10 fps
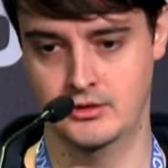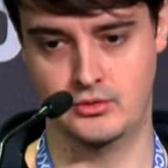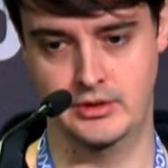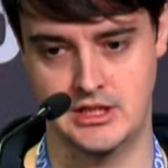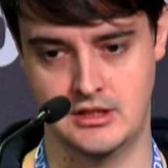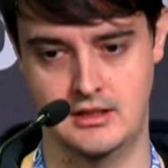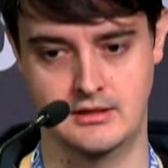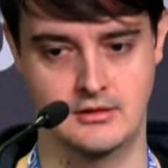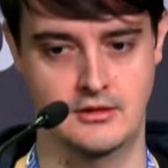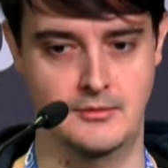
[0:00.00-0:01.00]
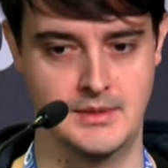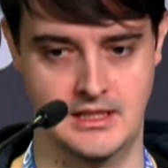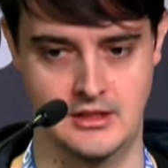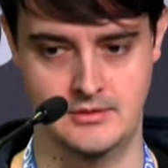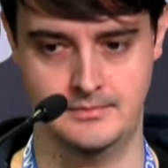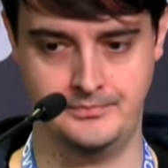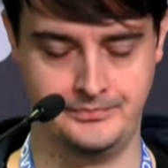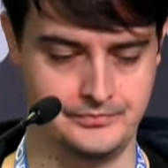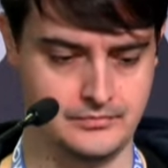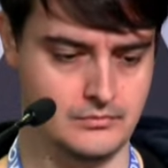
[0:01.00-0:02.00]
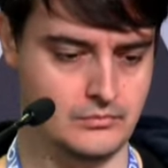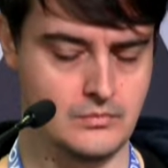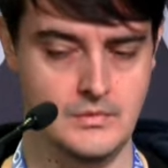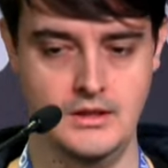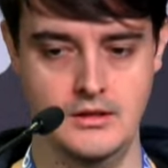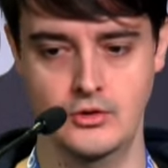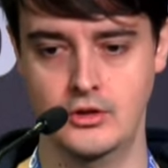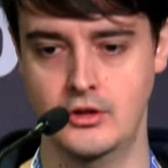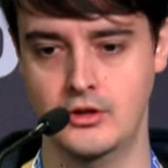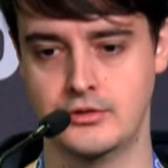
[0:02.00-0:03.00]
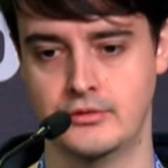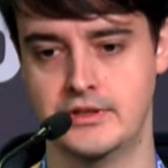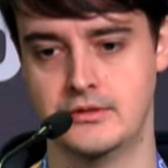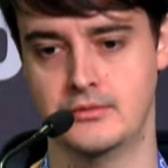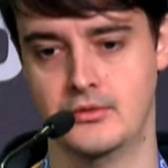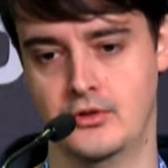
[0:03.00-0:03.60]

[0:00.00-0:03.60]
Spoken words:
to reach that message. So this